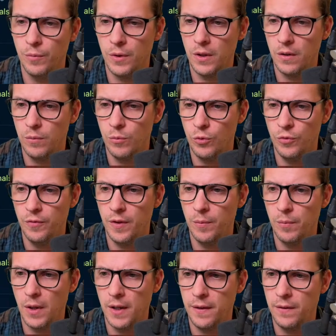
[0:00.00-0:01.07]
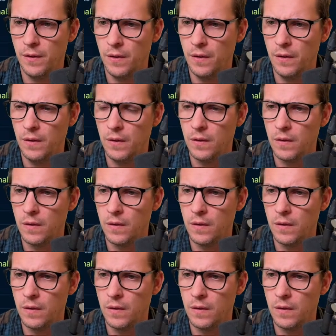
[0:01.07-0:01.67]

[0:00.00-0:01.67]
We can move them later.